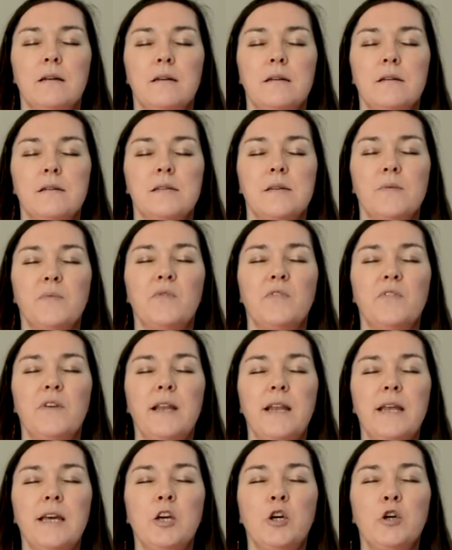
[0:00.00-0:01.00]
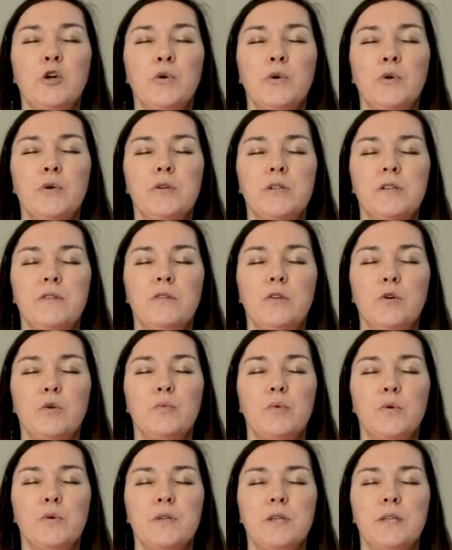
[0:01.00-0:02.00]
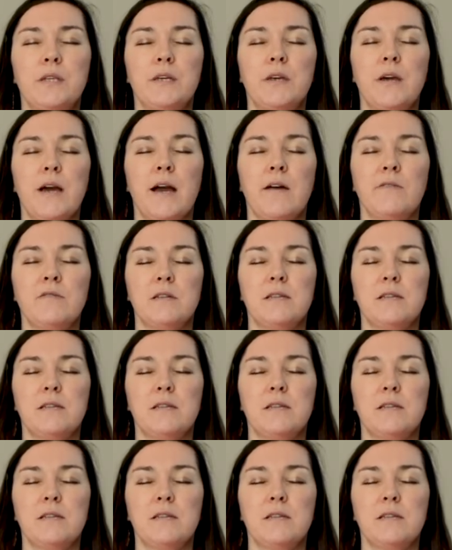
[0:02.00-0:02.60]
some feeling good in your body that you have to